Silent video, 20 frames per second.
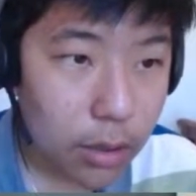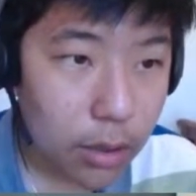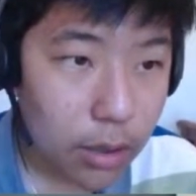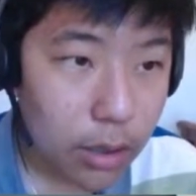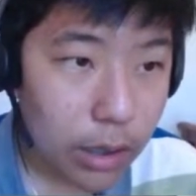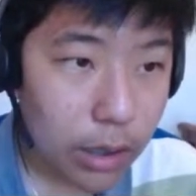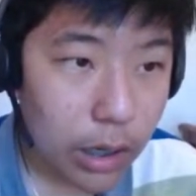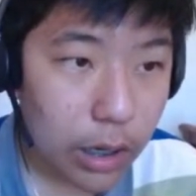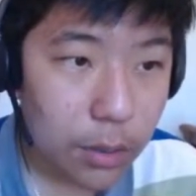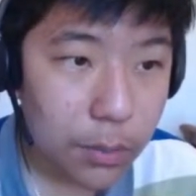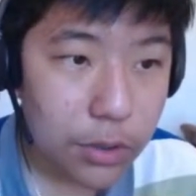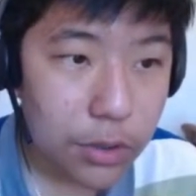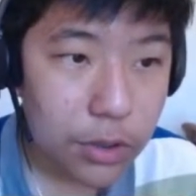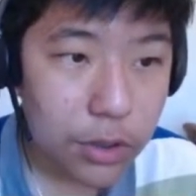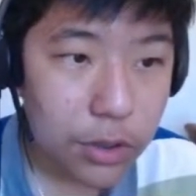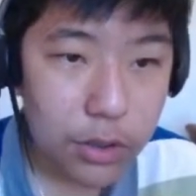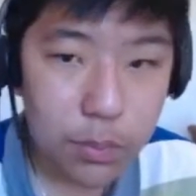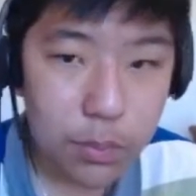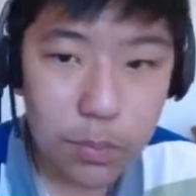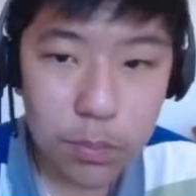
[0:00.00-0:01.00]
Garbage
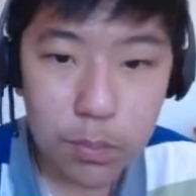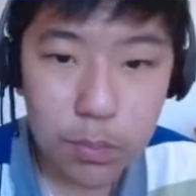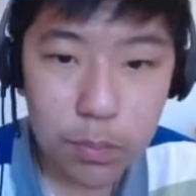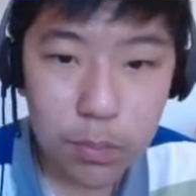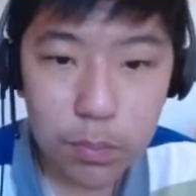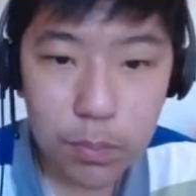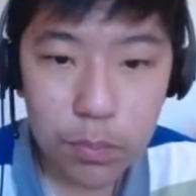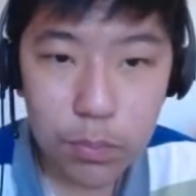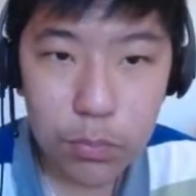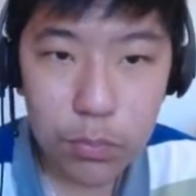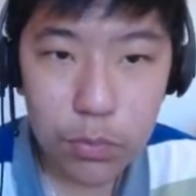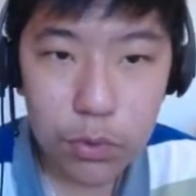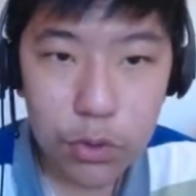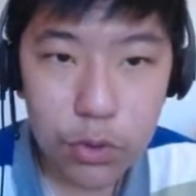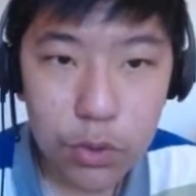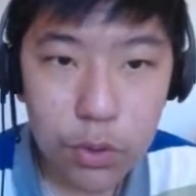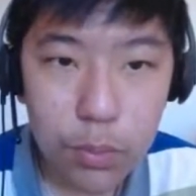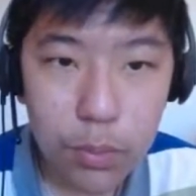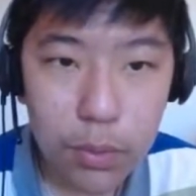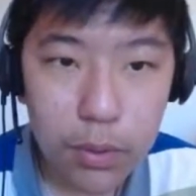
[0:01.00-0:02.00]

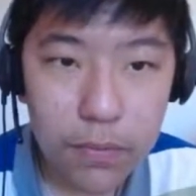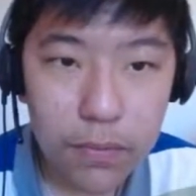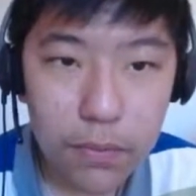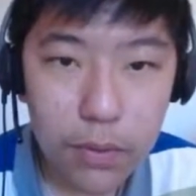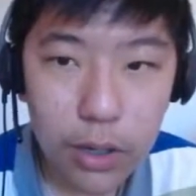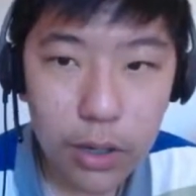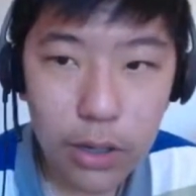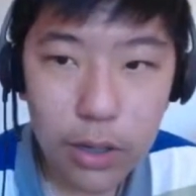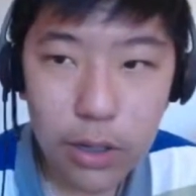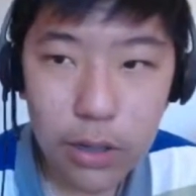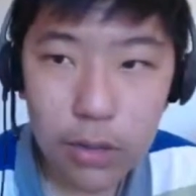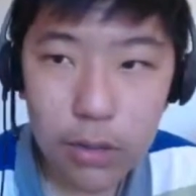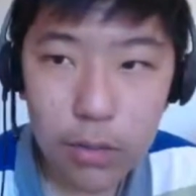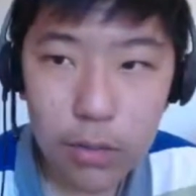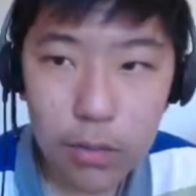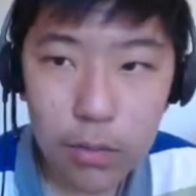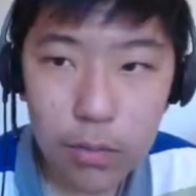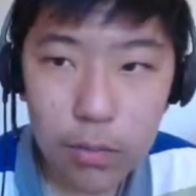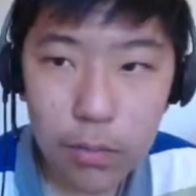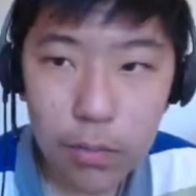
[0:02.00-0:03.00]
should be fine.
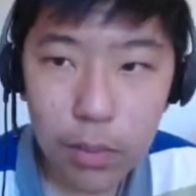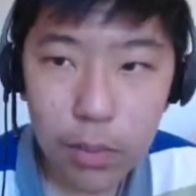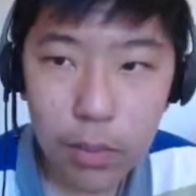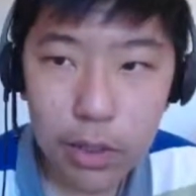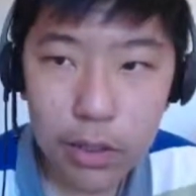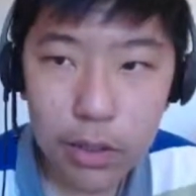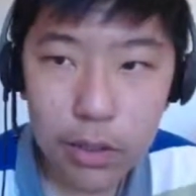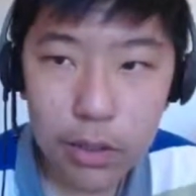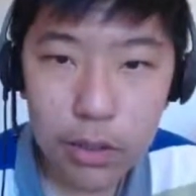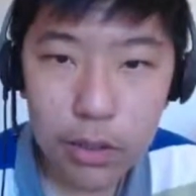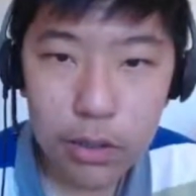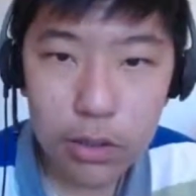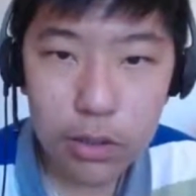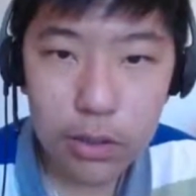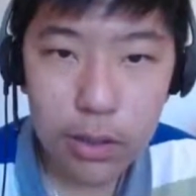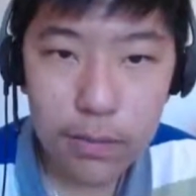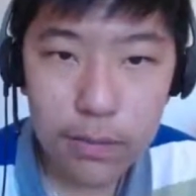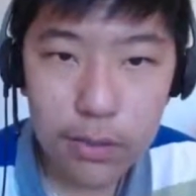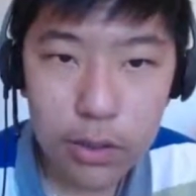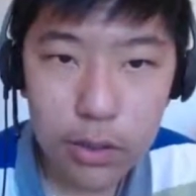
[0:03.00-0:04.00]
Back here there's
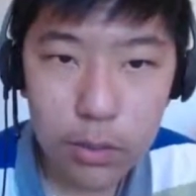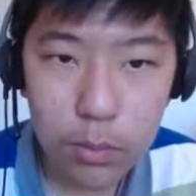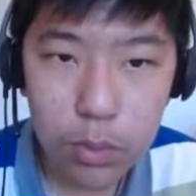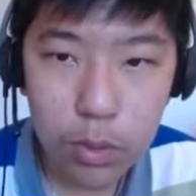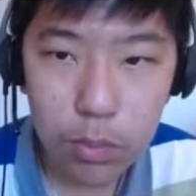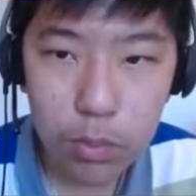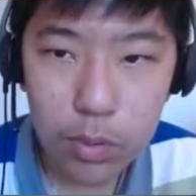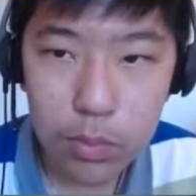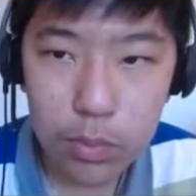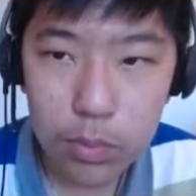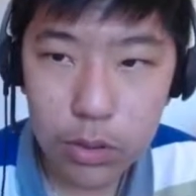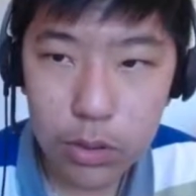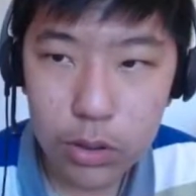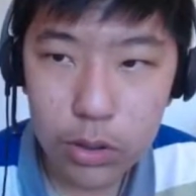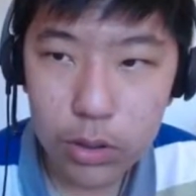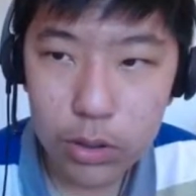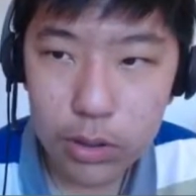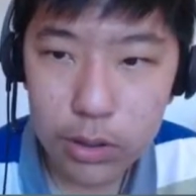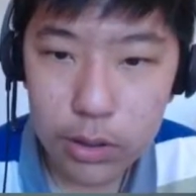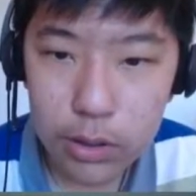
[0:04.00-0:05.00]
definitely some problems
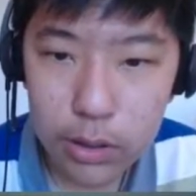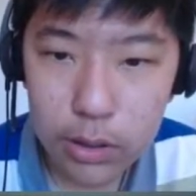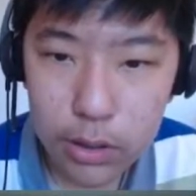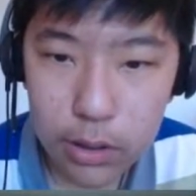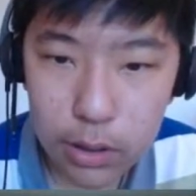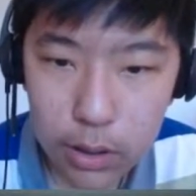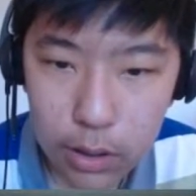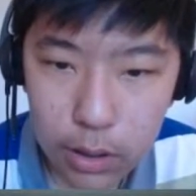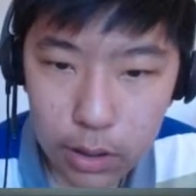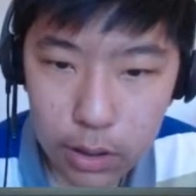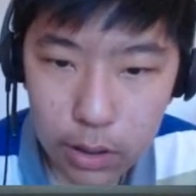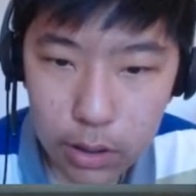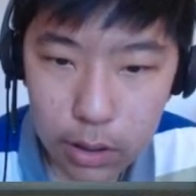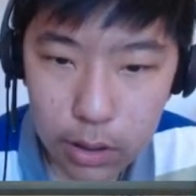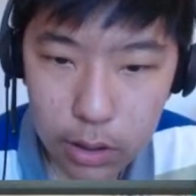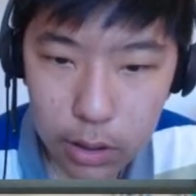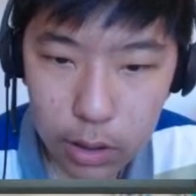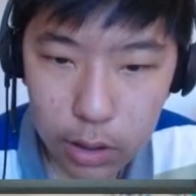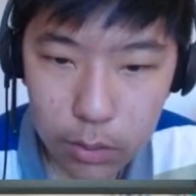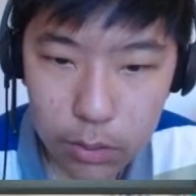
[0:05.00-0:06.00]
because
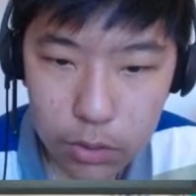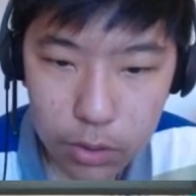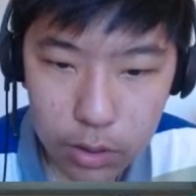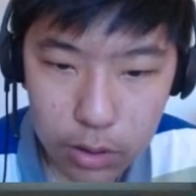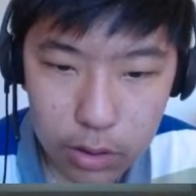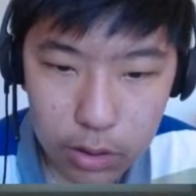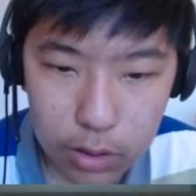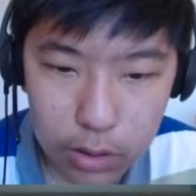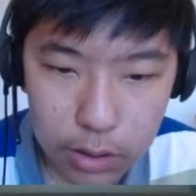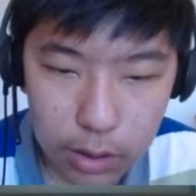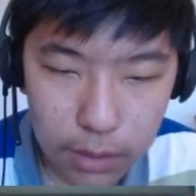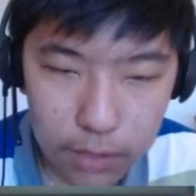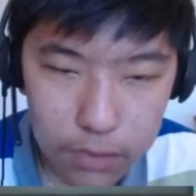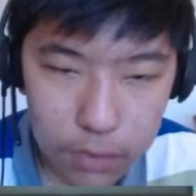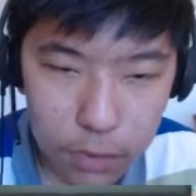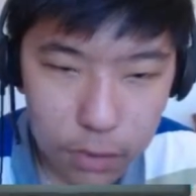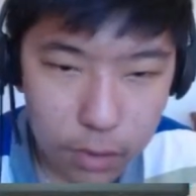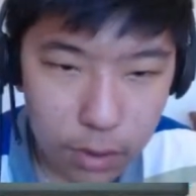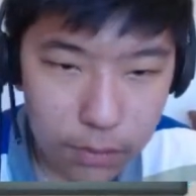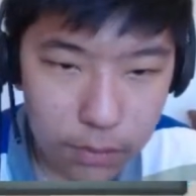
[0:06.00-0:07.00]
garbage trucks have to
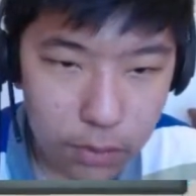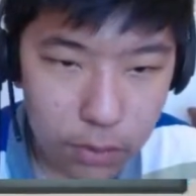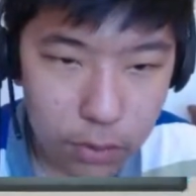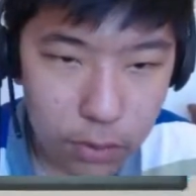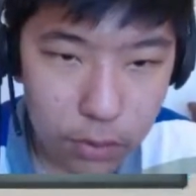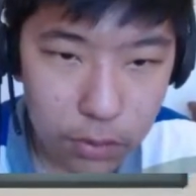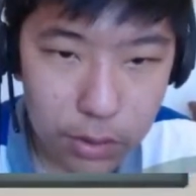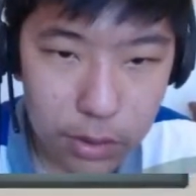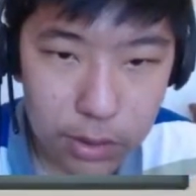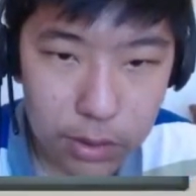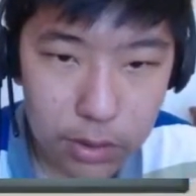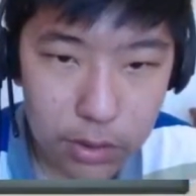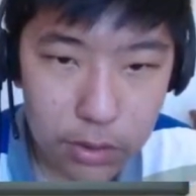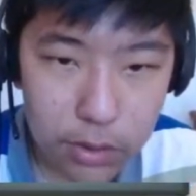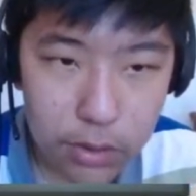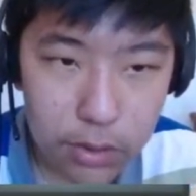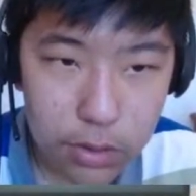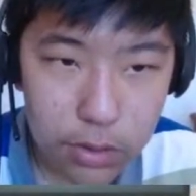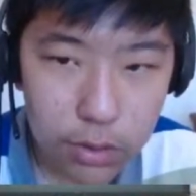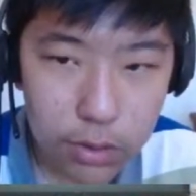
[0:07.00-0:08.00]
travel a long
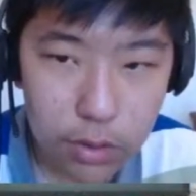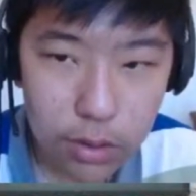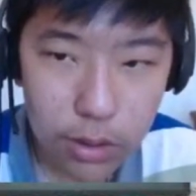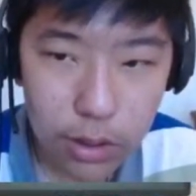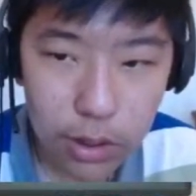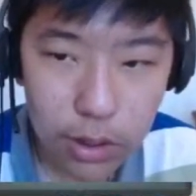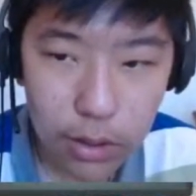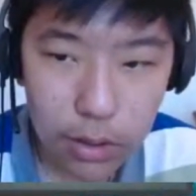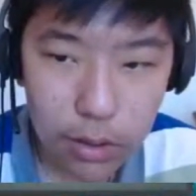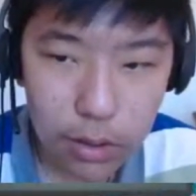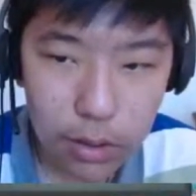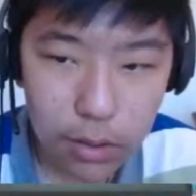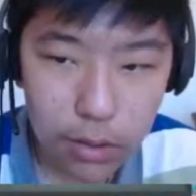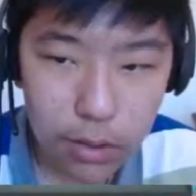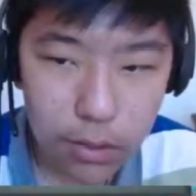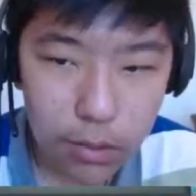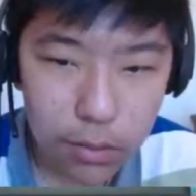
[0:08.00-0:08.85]
distance to get there.